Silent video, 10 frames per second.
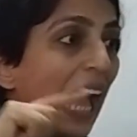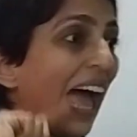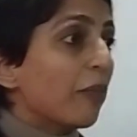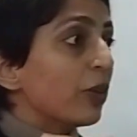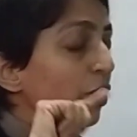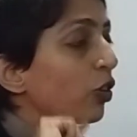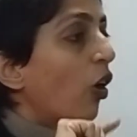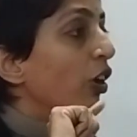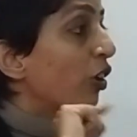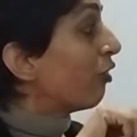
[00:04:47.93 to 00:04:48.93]
I am a
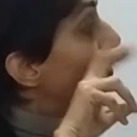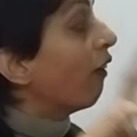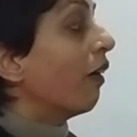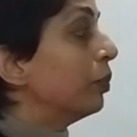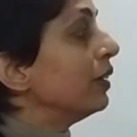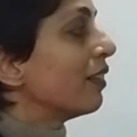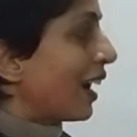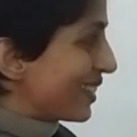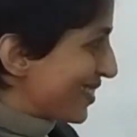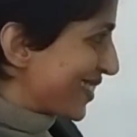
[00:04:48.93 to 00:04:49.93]
scholar of urban
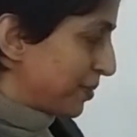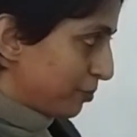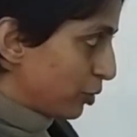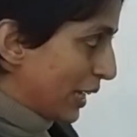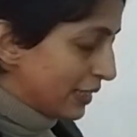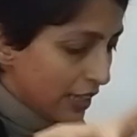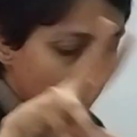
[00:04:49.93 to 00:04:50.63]
studies, right?